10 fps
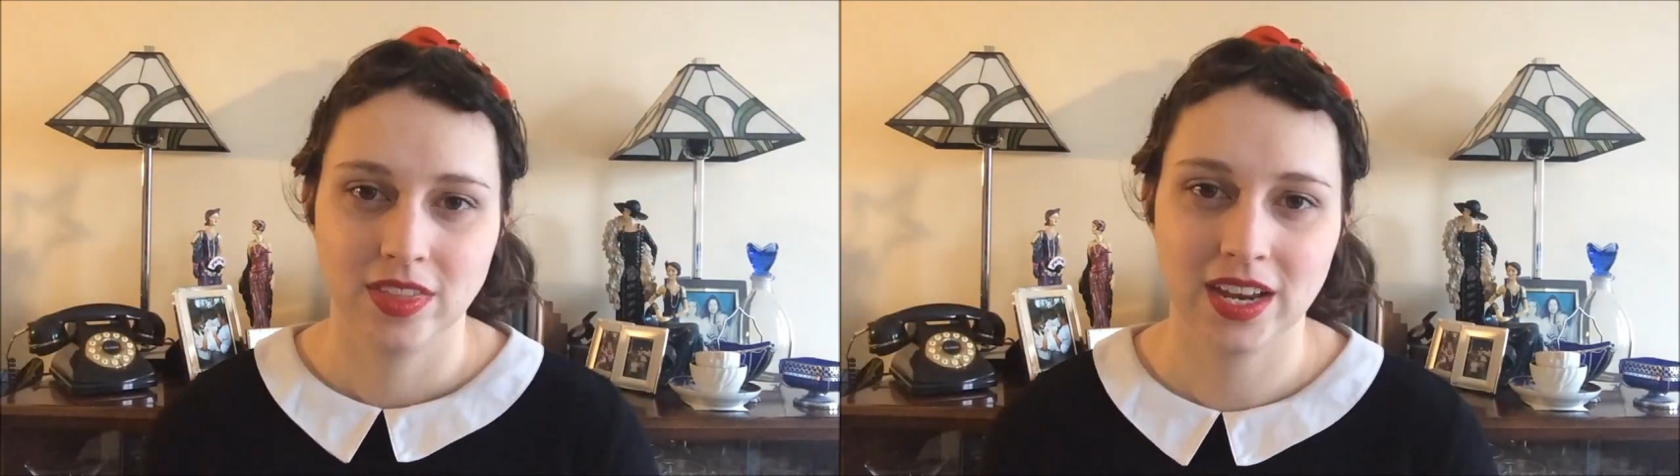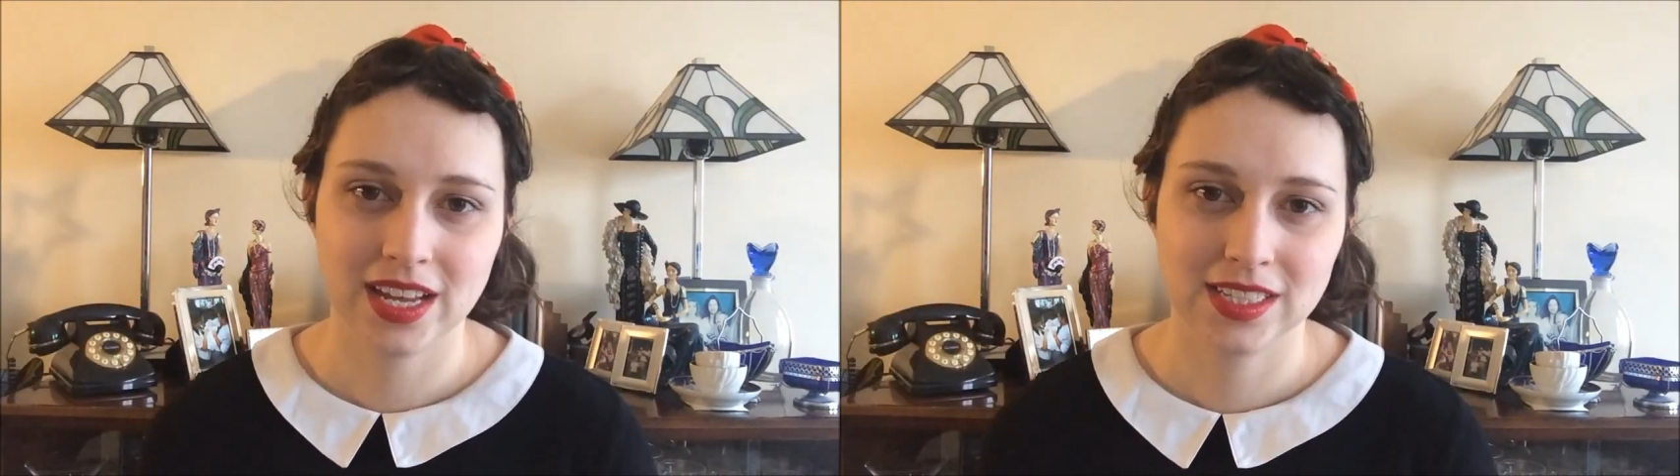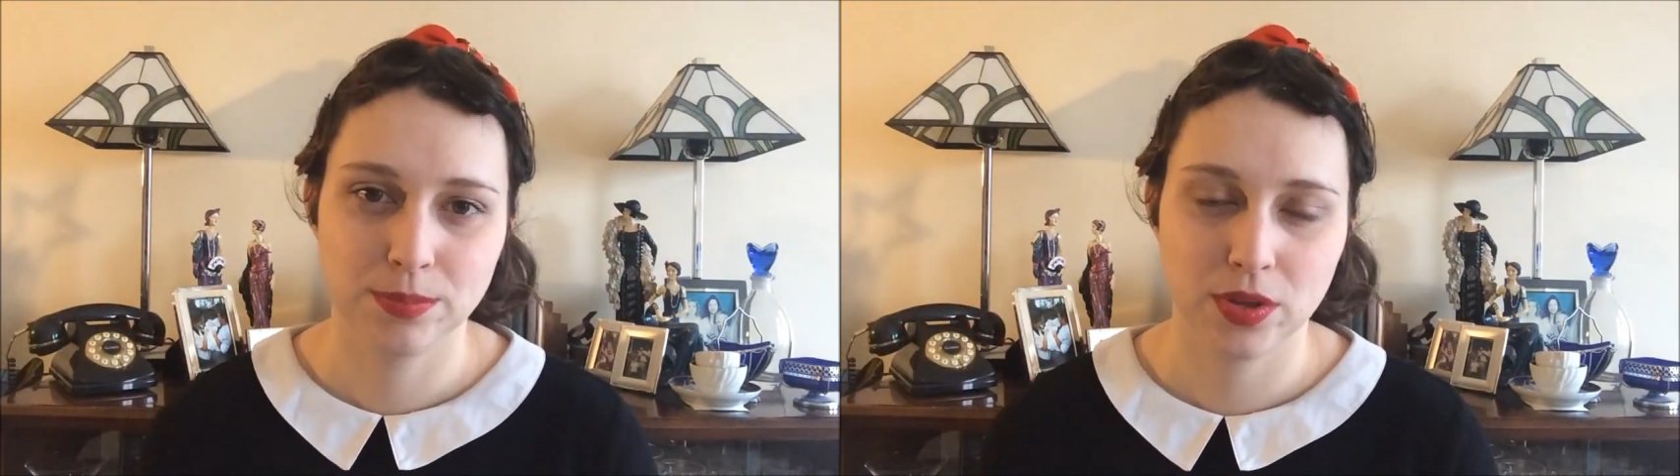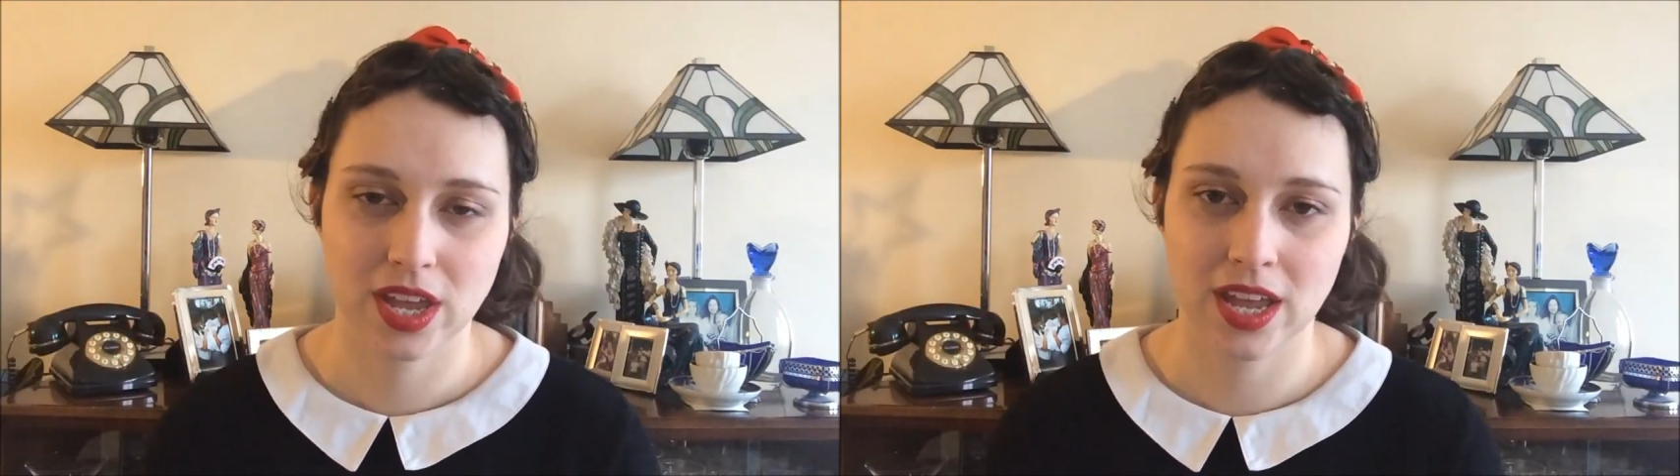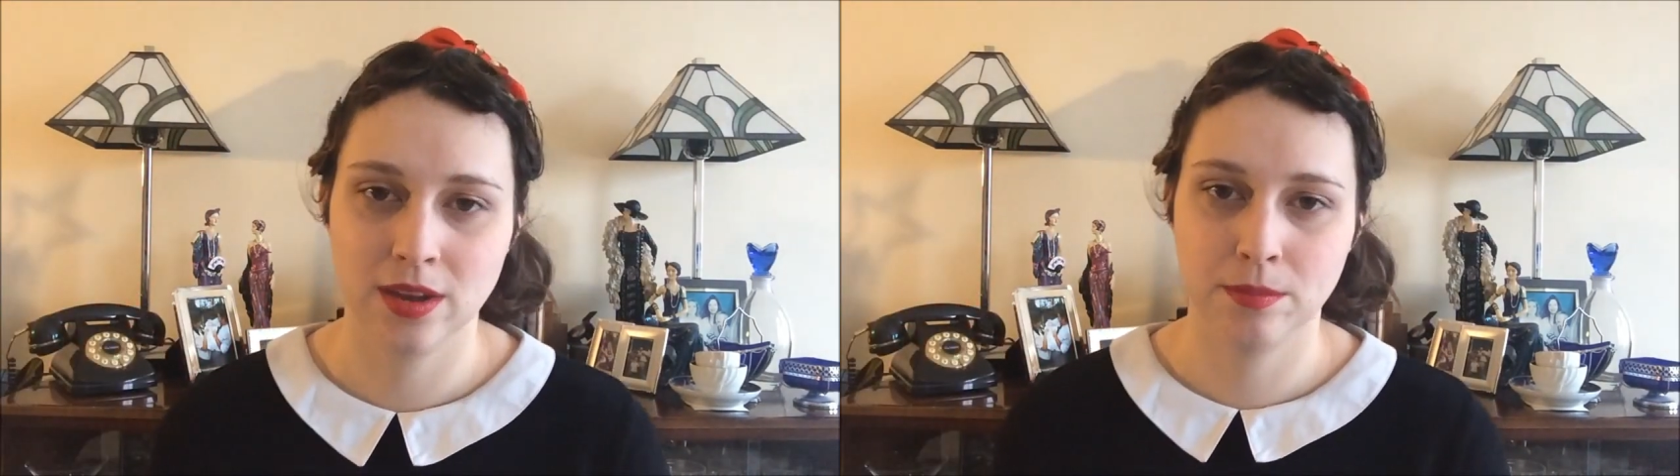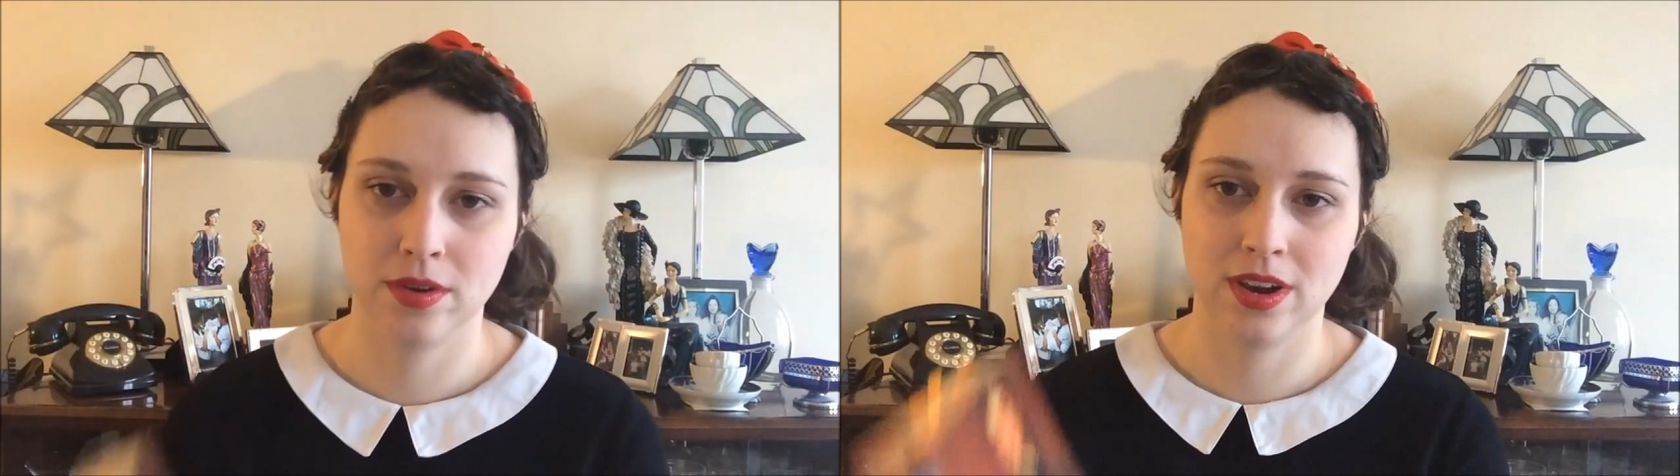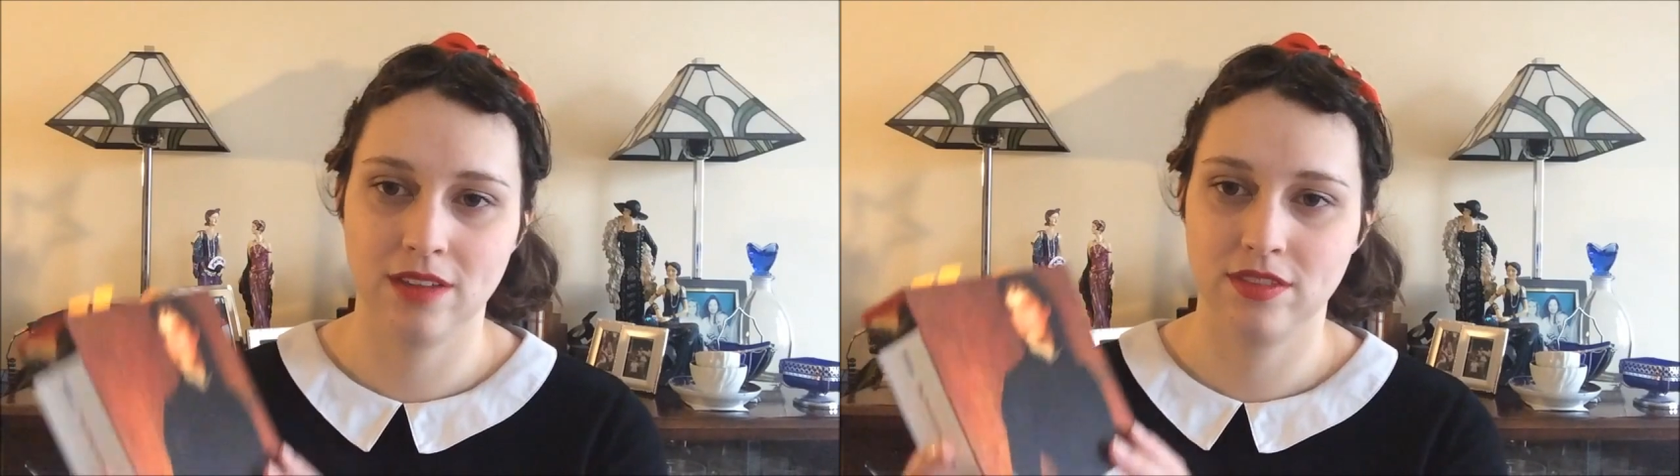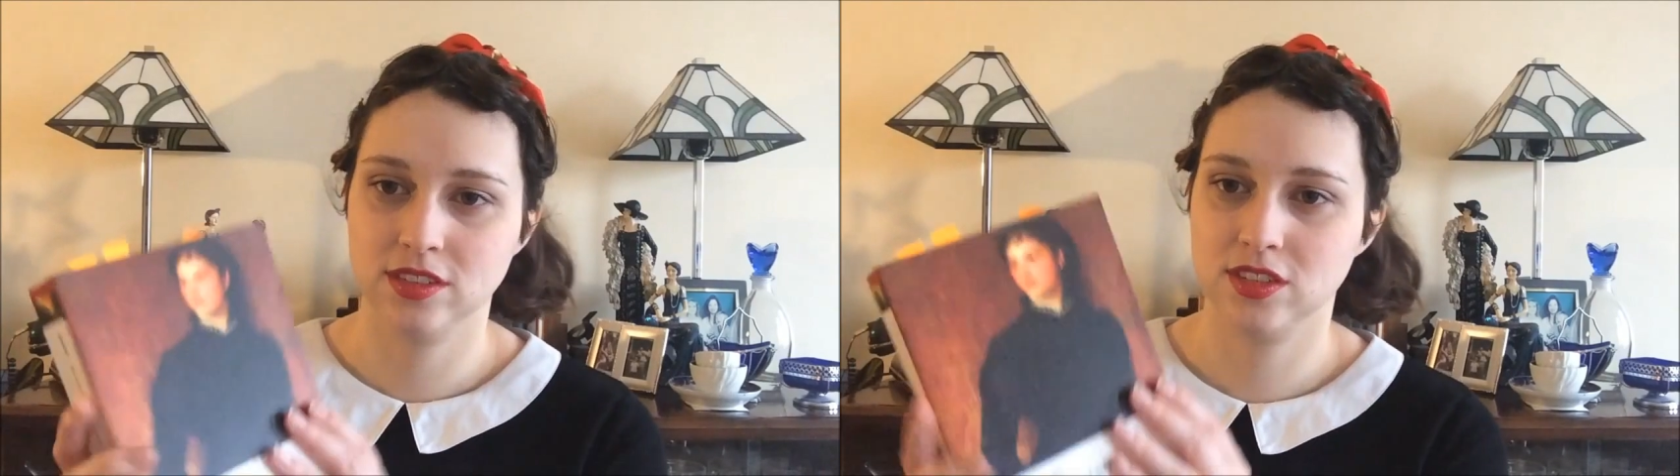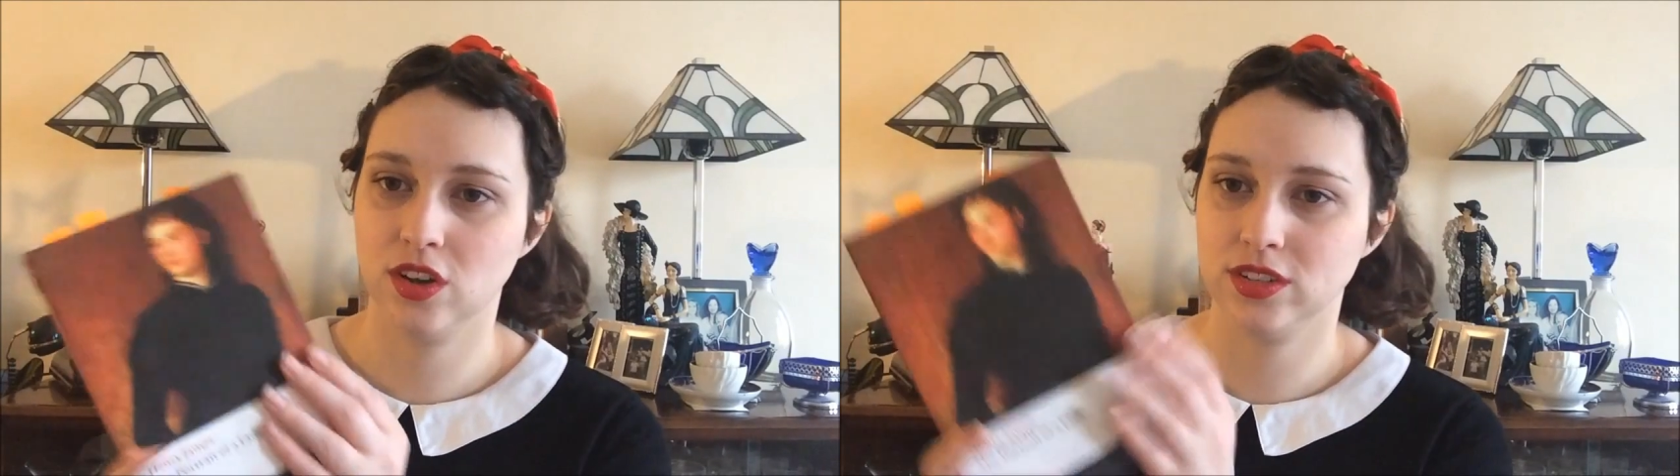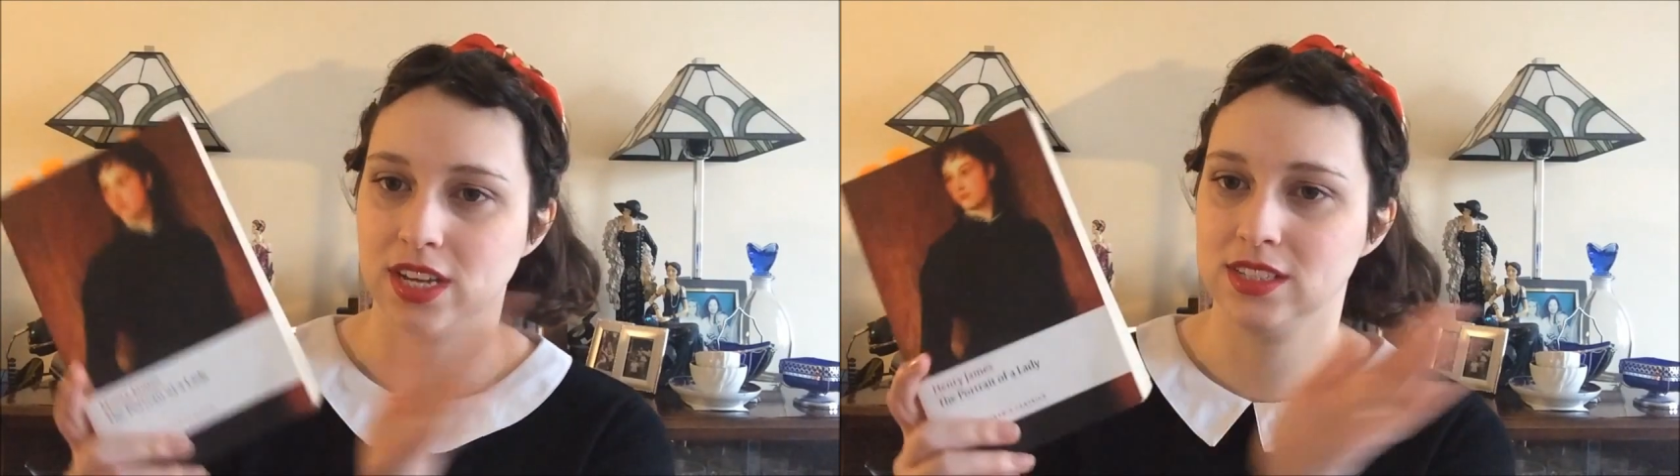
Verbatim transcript: The next book in number 11 slot